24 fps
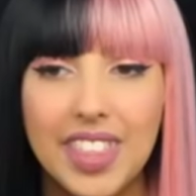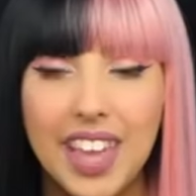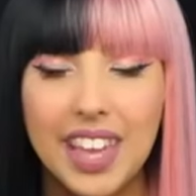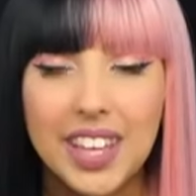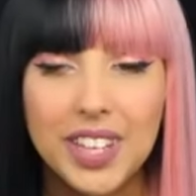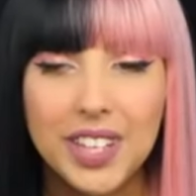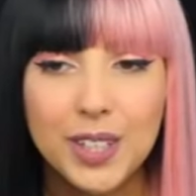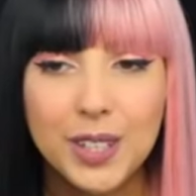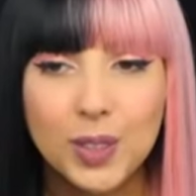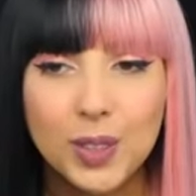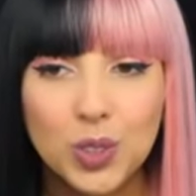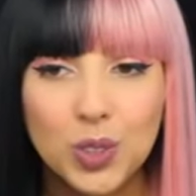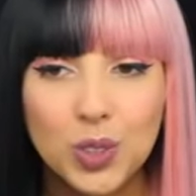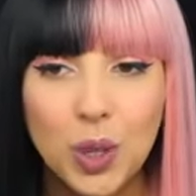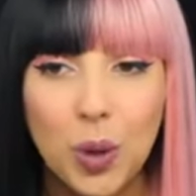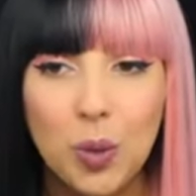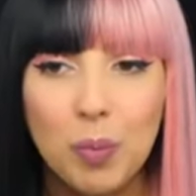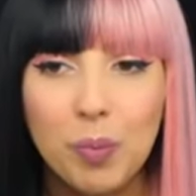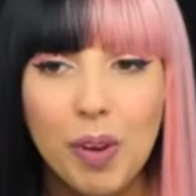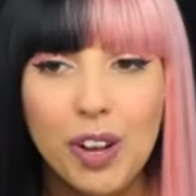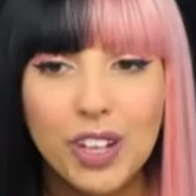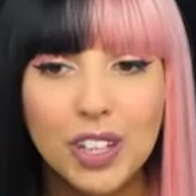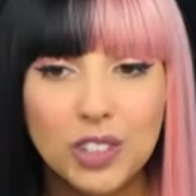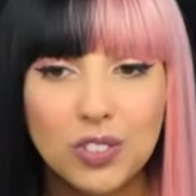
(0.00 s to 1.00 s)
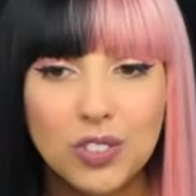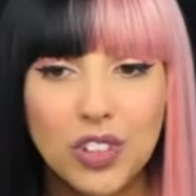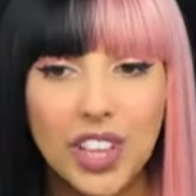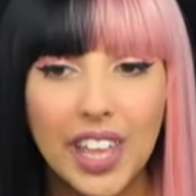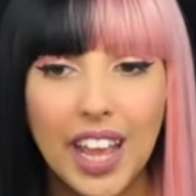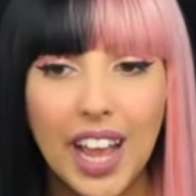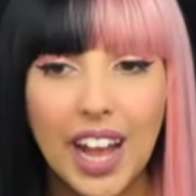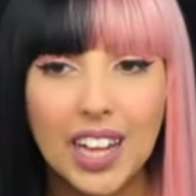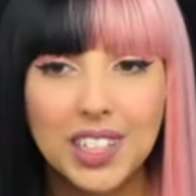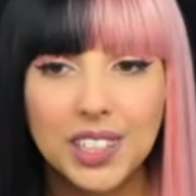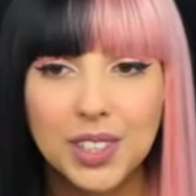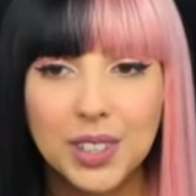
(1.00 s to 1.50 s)
Thank you so much for
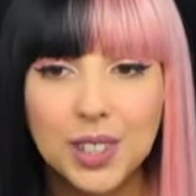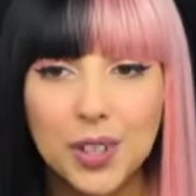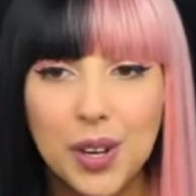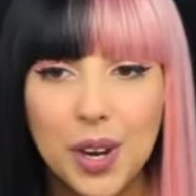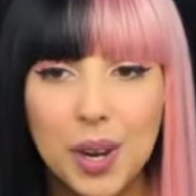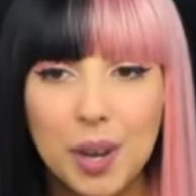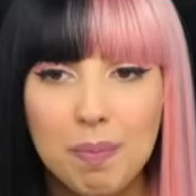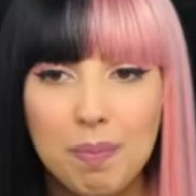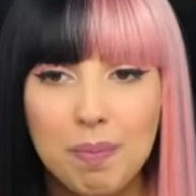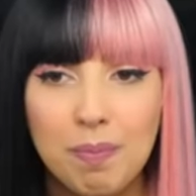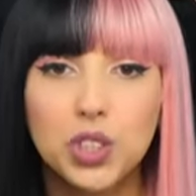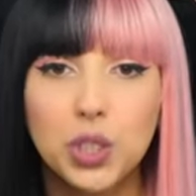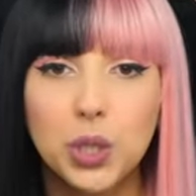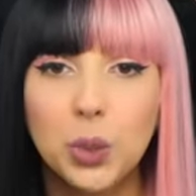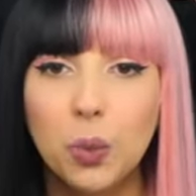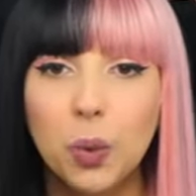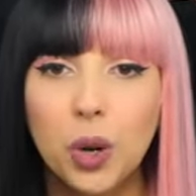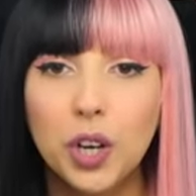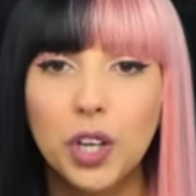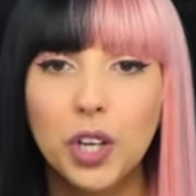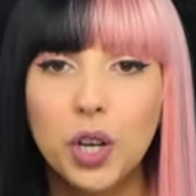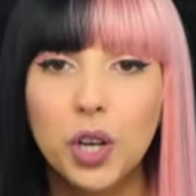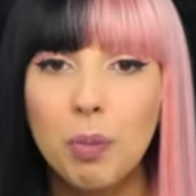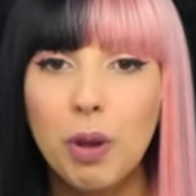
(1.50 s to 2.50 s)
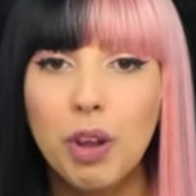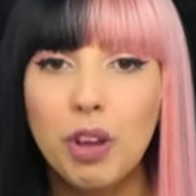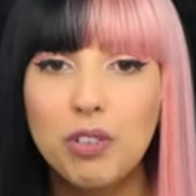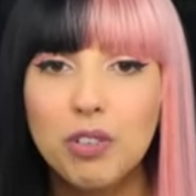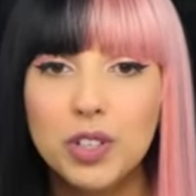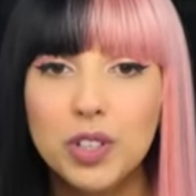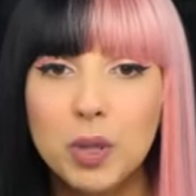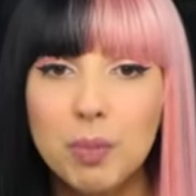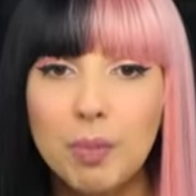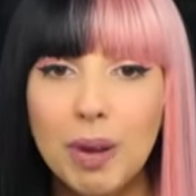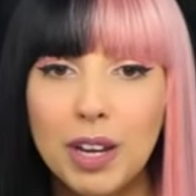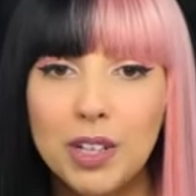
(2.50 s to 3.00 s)
the ice cream. Do you want to come over
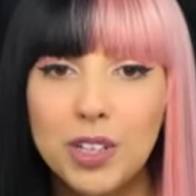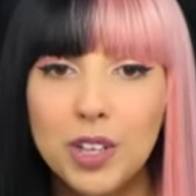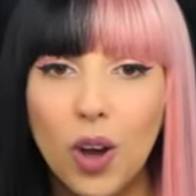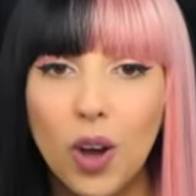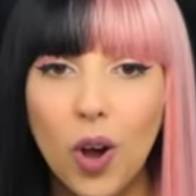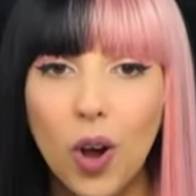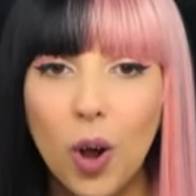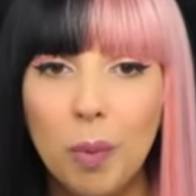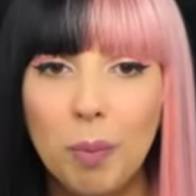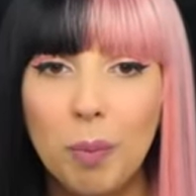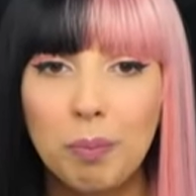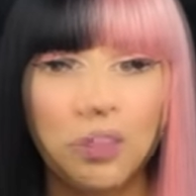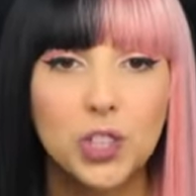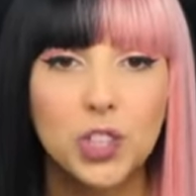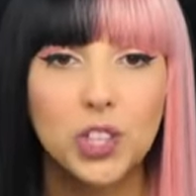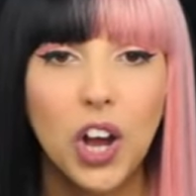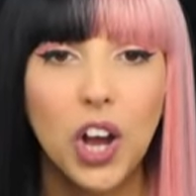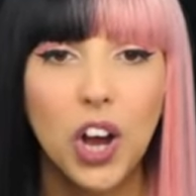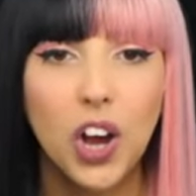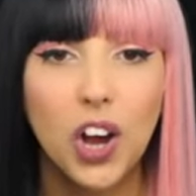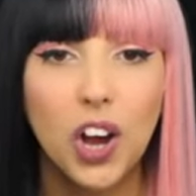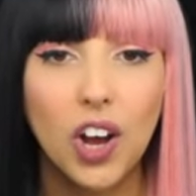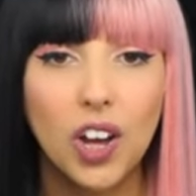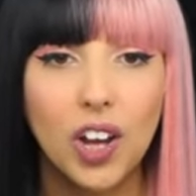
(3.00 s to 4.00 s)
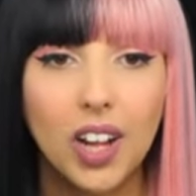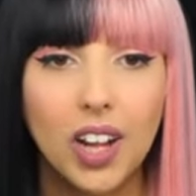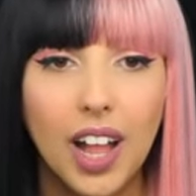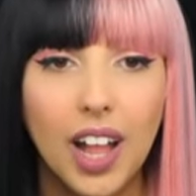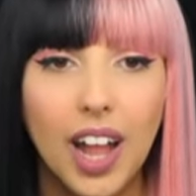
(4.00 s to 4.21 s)
to my dorm? Sure.